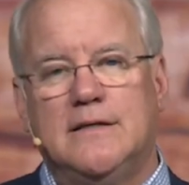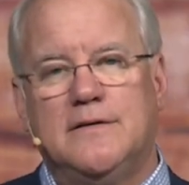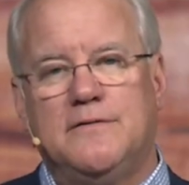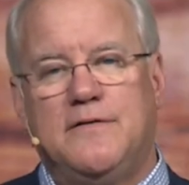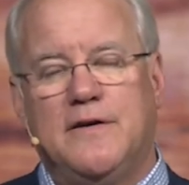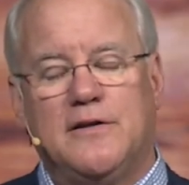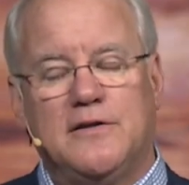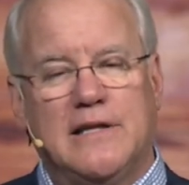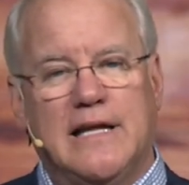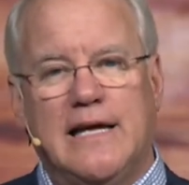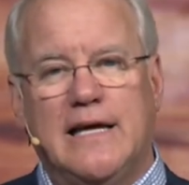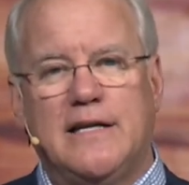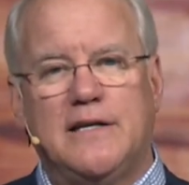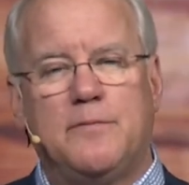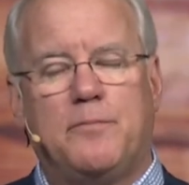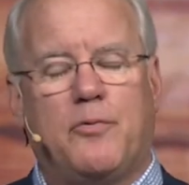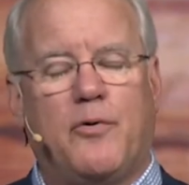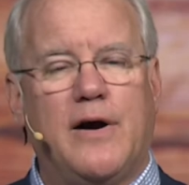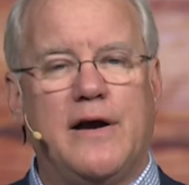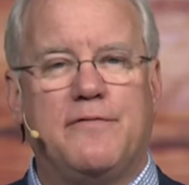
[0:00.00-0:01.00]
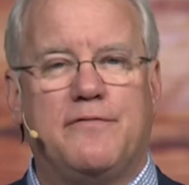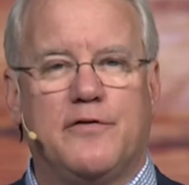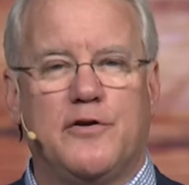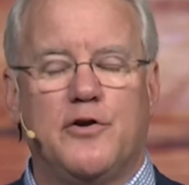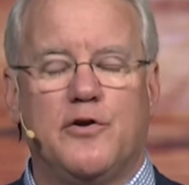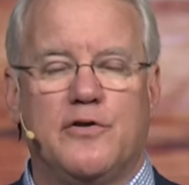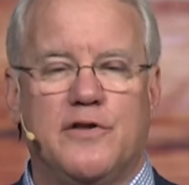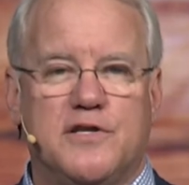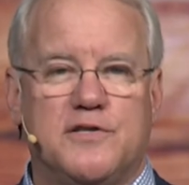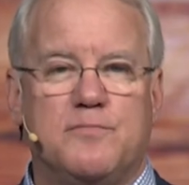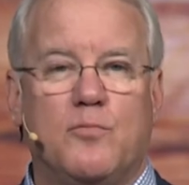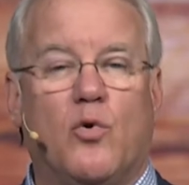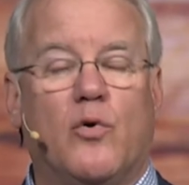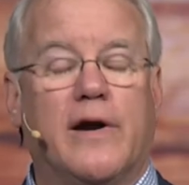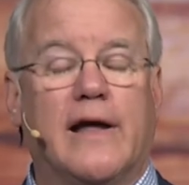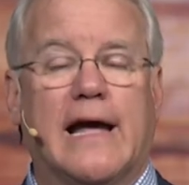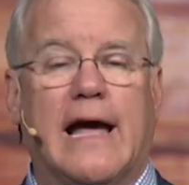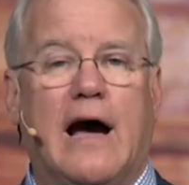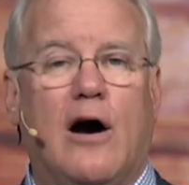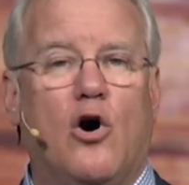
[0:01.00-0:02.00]
felt led to pray for you this
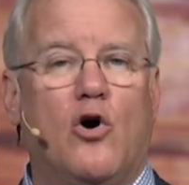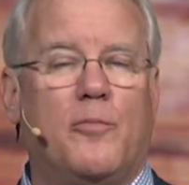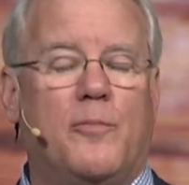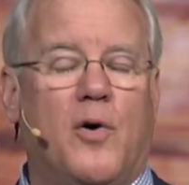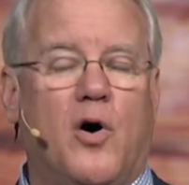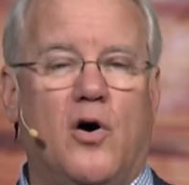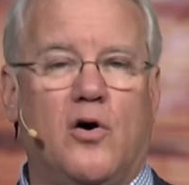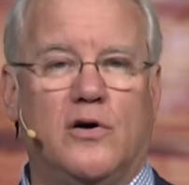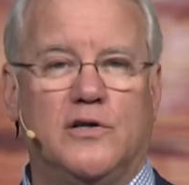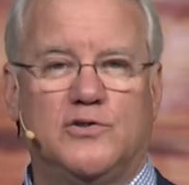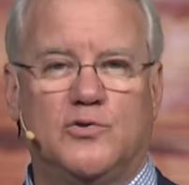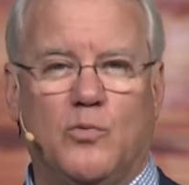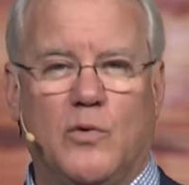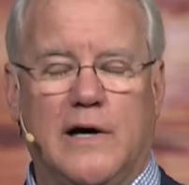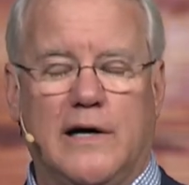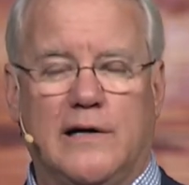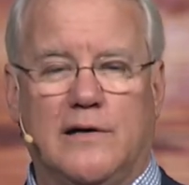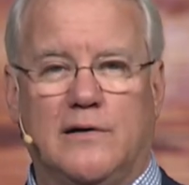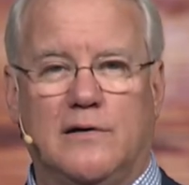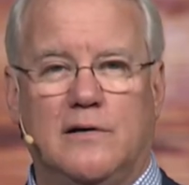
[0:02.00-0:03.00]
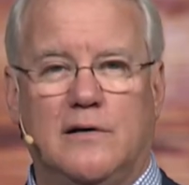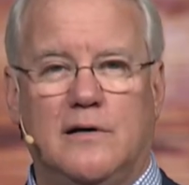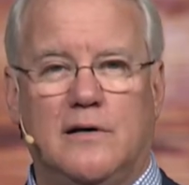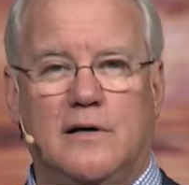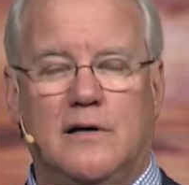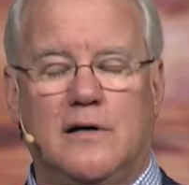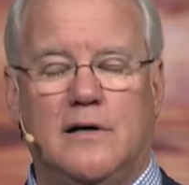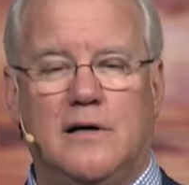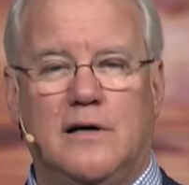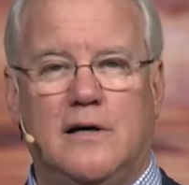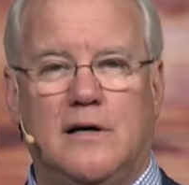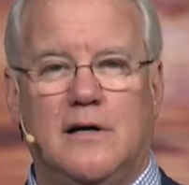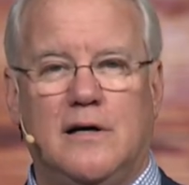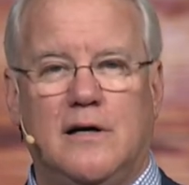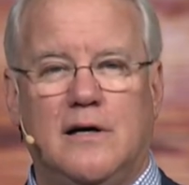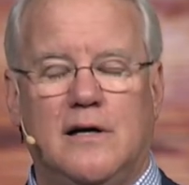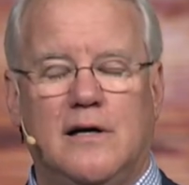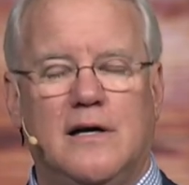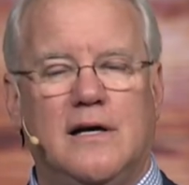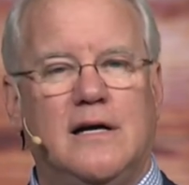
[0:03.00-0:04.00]
morning. I hope all is well.
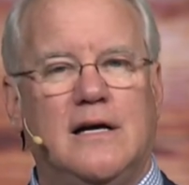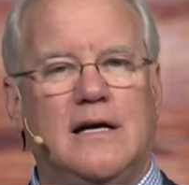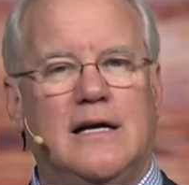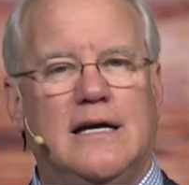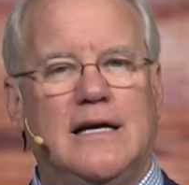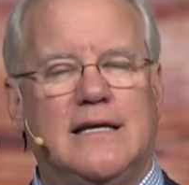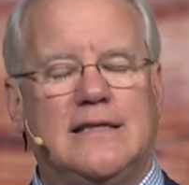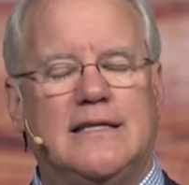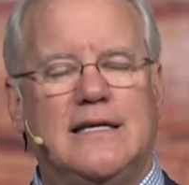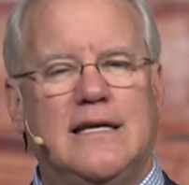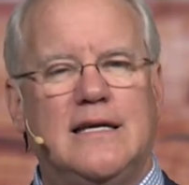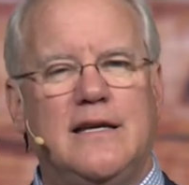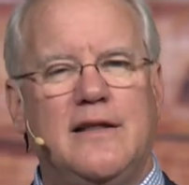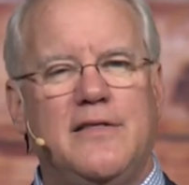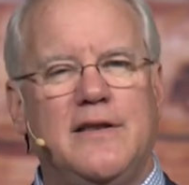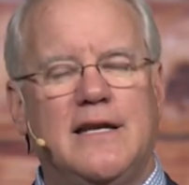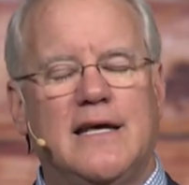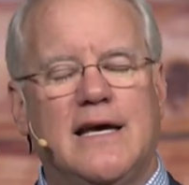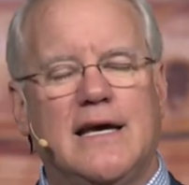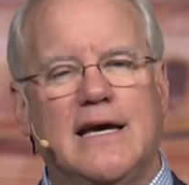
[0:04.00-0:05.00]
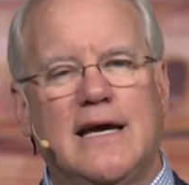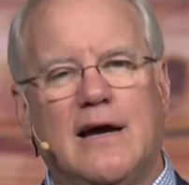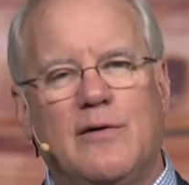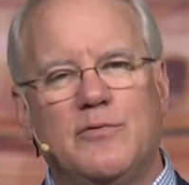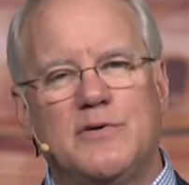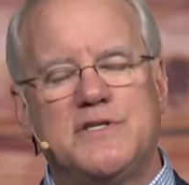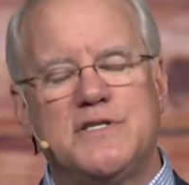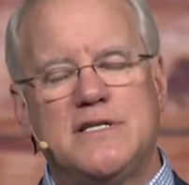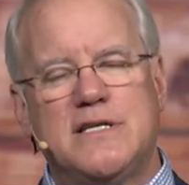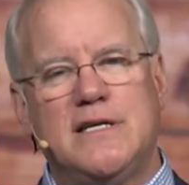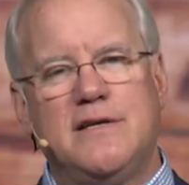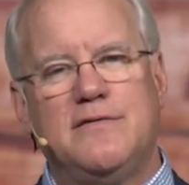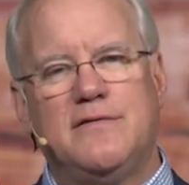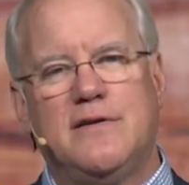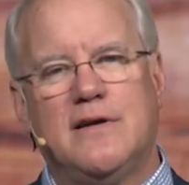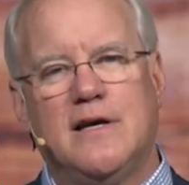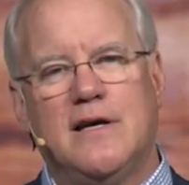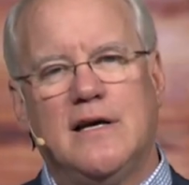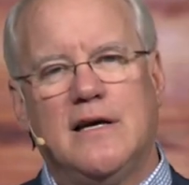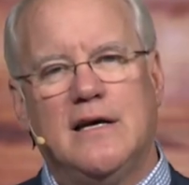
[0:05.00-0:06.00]
At the end of the day, I
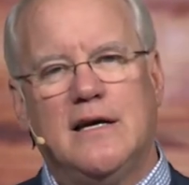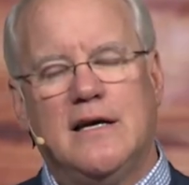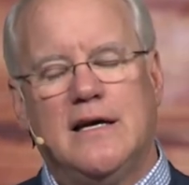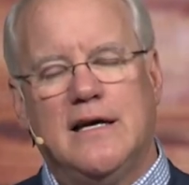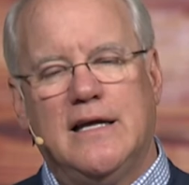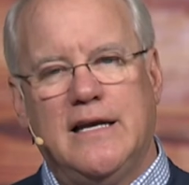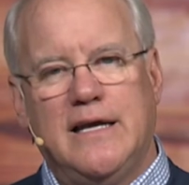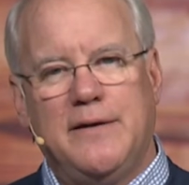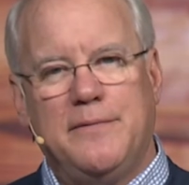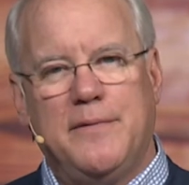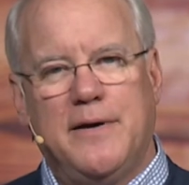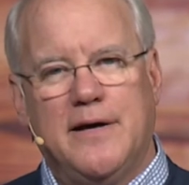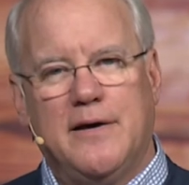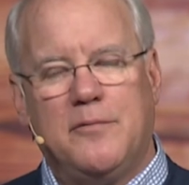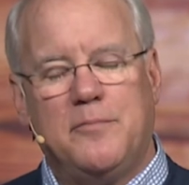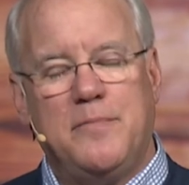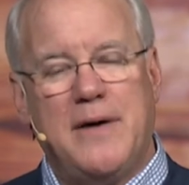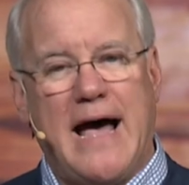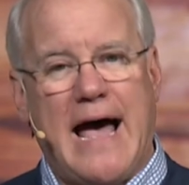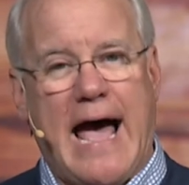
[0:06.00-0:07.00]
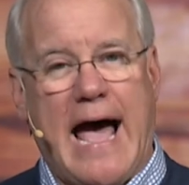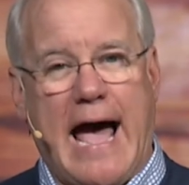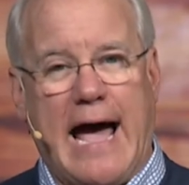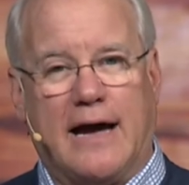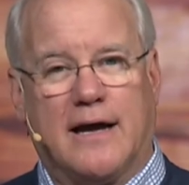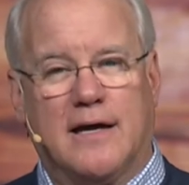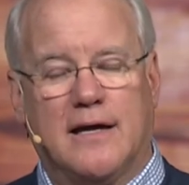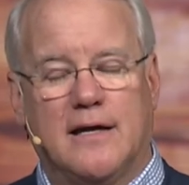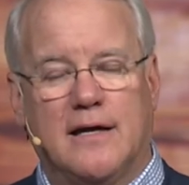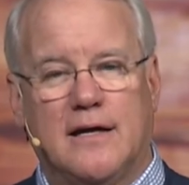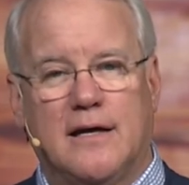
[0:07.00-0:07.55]
received an email back.